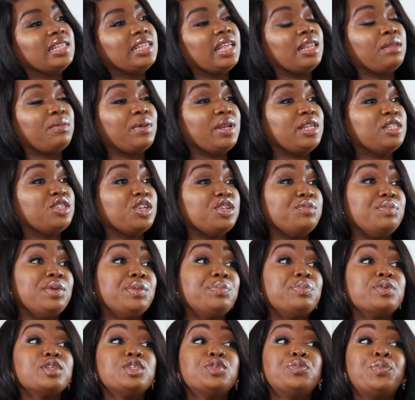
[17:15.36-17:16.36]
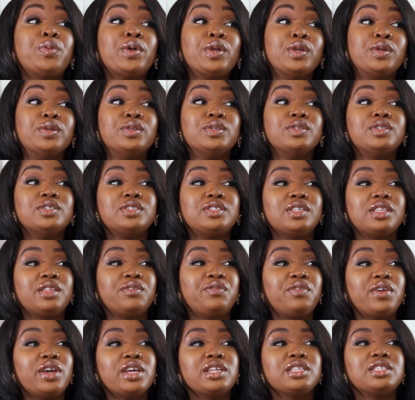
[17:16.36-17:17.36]
that the wedding's going to be postponed. So the
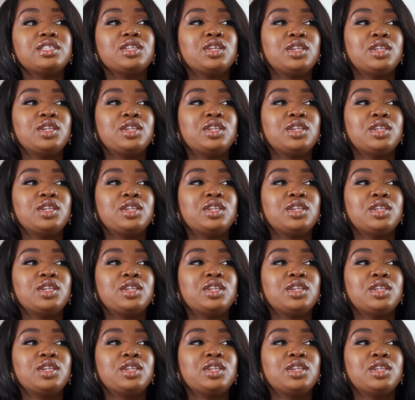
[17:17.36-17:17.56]
first